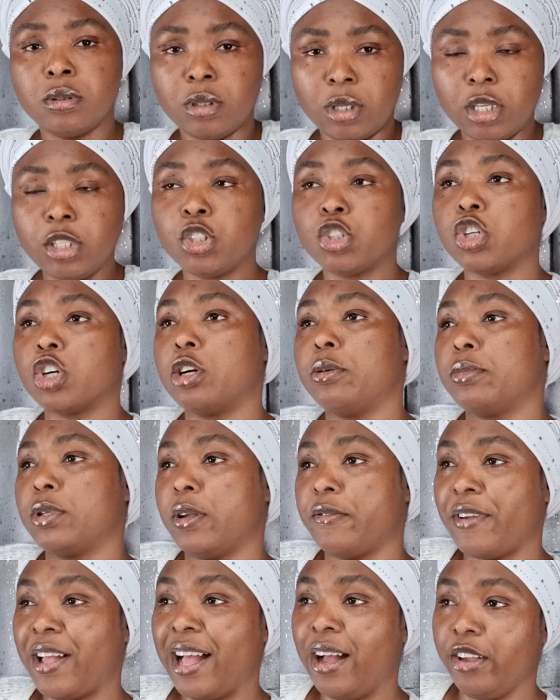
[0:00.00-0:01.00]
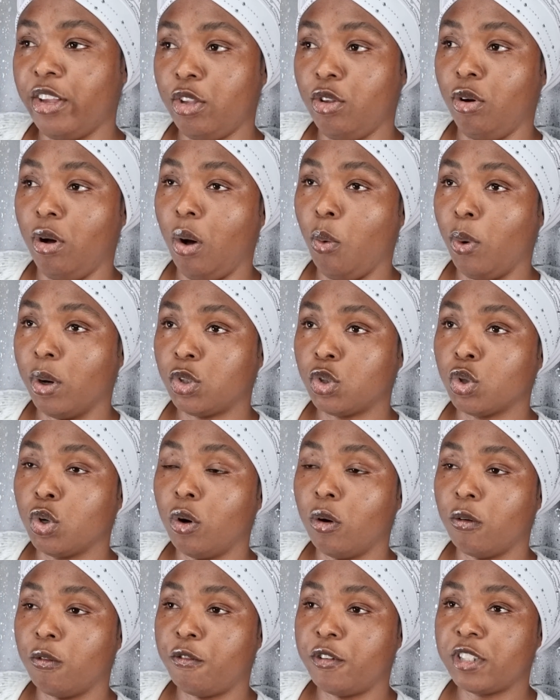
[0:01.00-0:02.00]
in terms of, you know, I want to
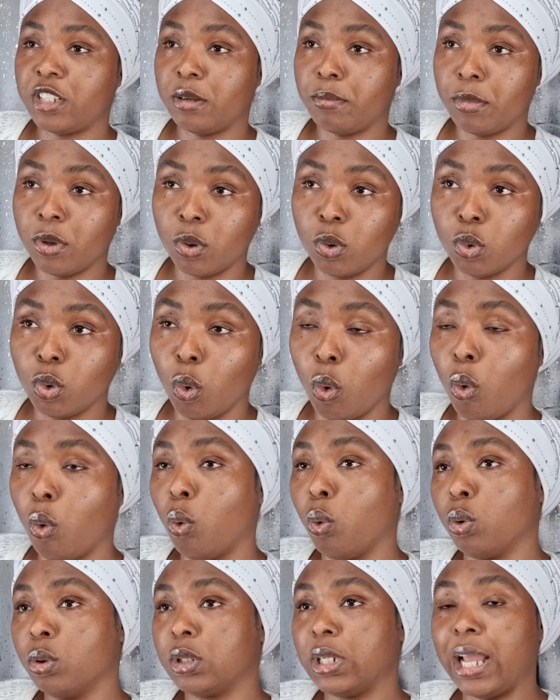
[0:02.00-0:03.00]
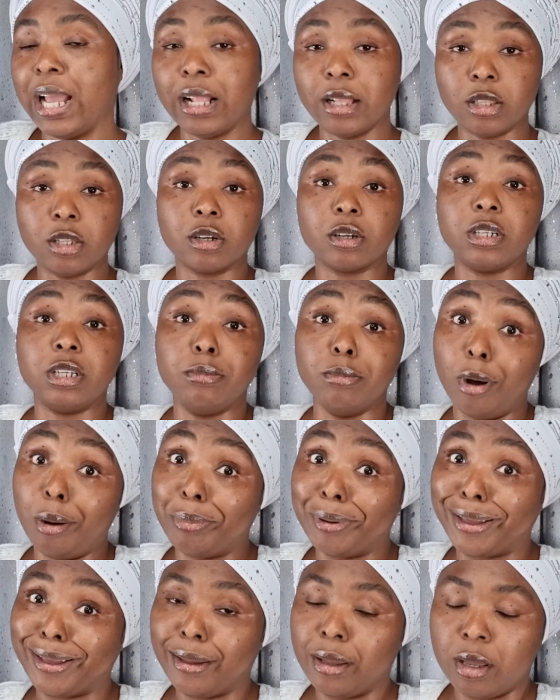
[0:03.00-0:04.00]
go visit my good old elderly
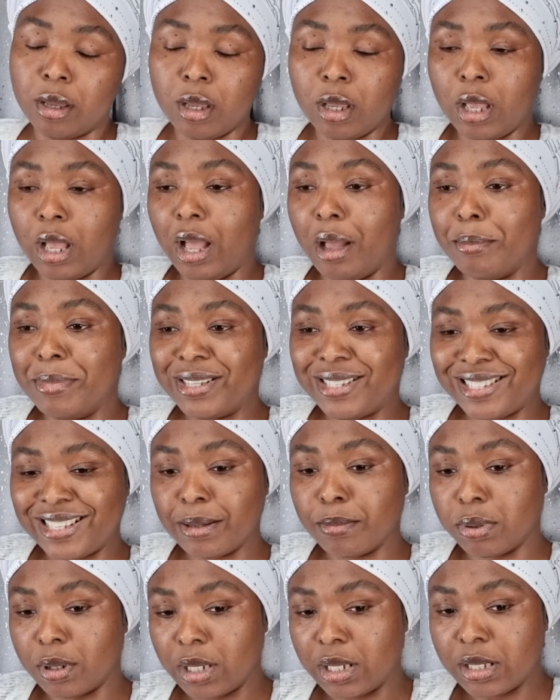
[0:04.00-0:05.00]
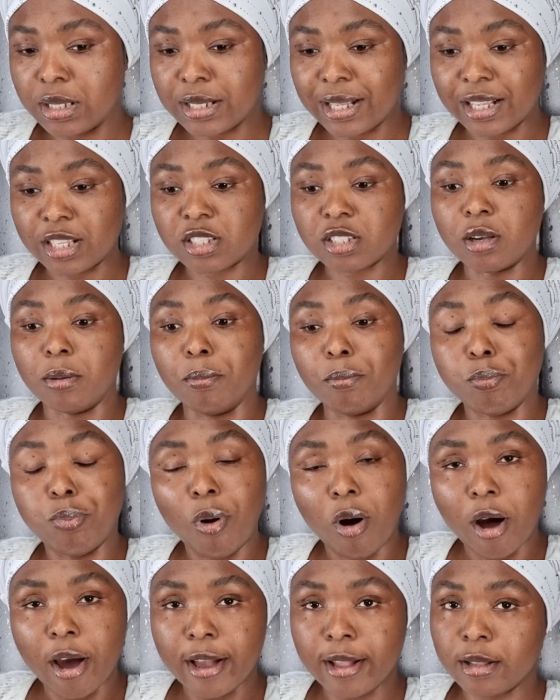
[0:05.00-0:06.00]
mommy and my siblings at some
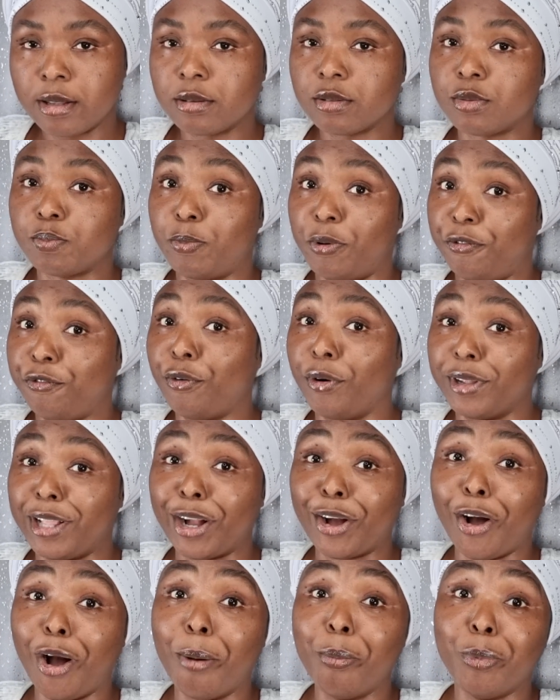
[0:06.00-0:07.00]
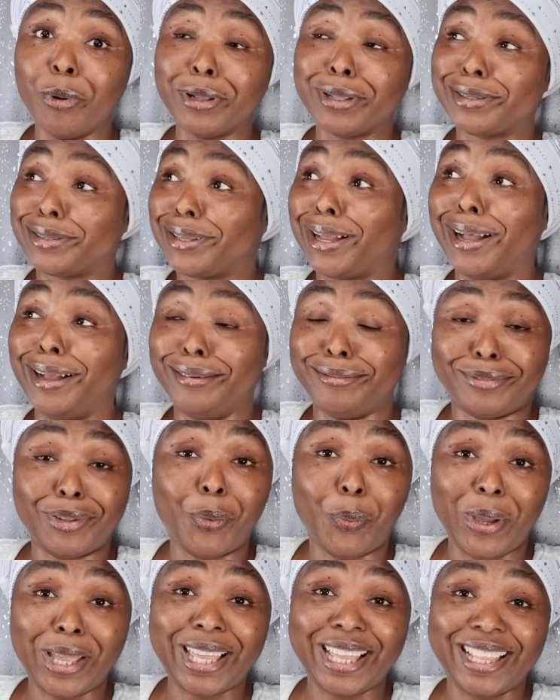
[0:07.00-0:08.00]
point before they come with the
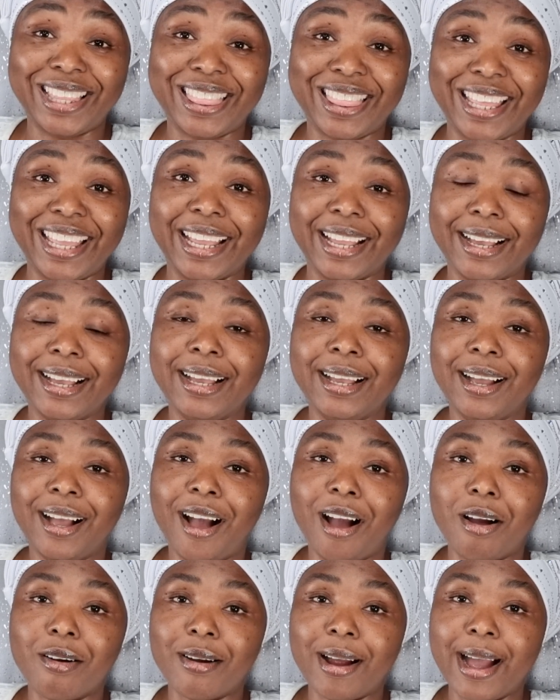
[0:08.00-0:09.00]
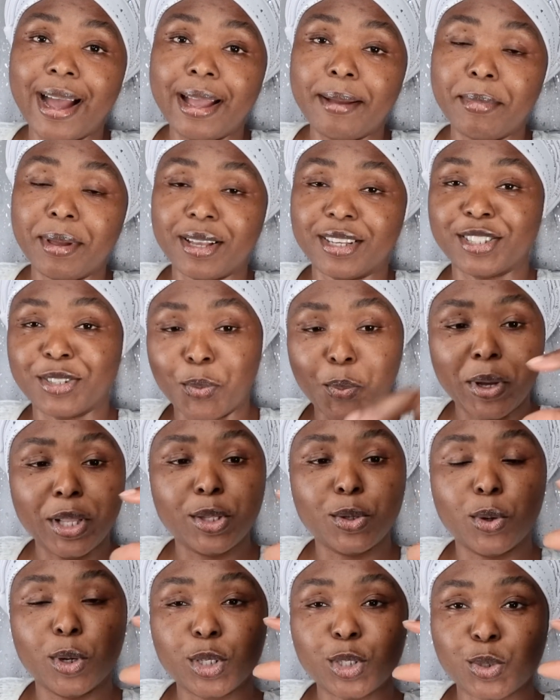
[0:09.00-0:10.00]
wicked thing. All right. Because the
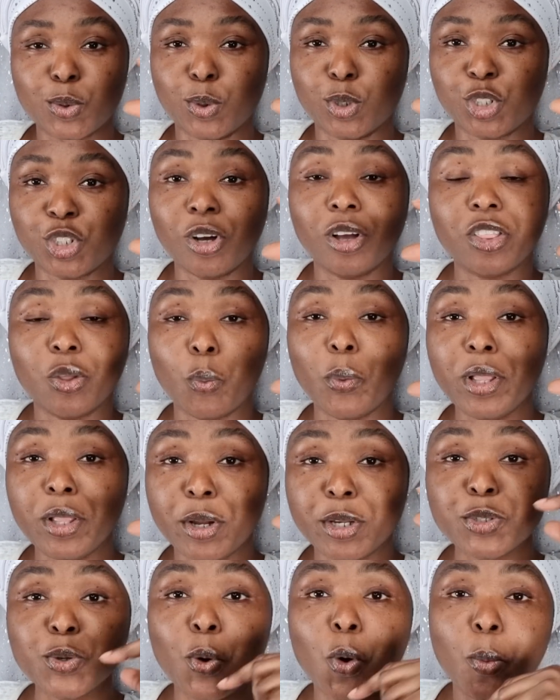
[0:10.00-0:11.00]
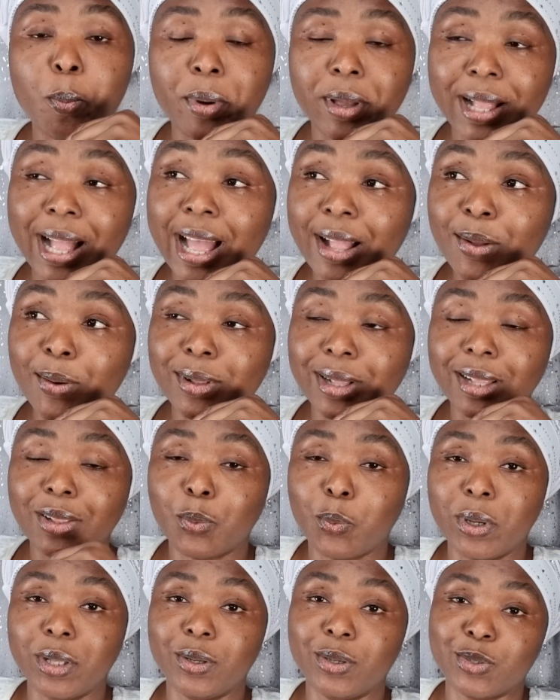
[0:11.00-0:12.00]
window is so short. The window is open. I know that the
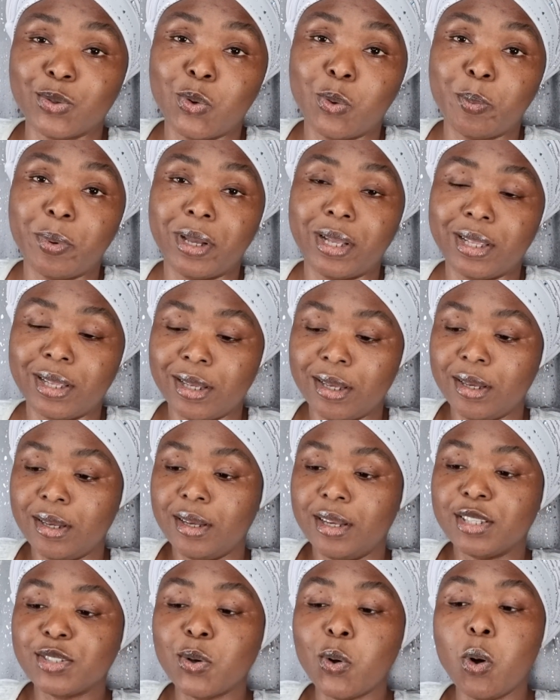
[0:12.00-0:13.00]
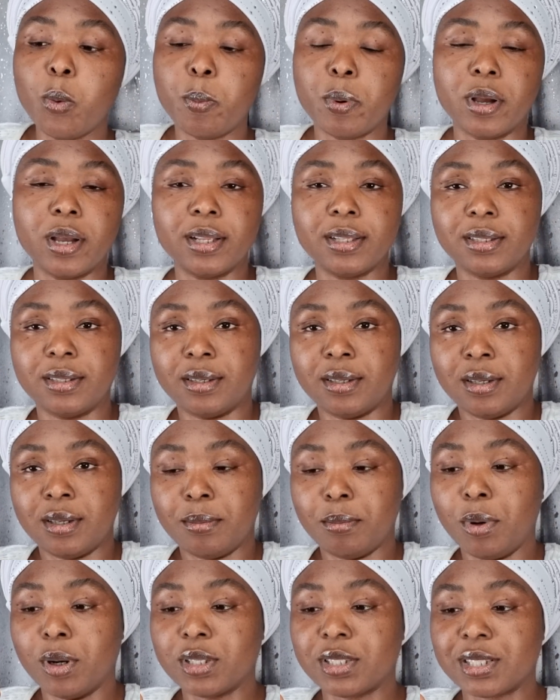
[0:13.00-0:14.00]
window is open. It's open,
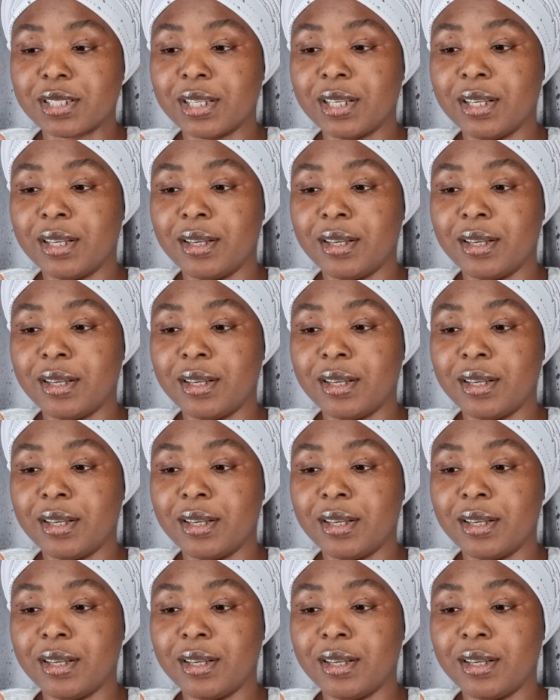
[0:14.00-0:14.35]
but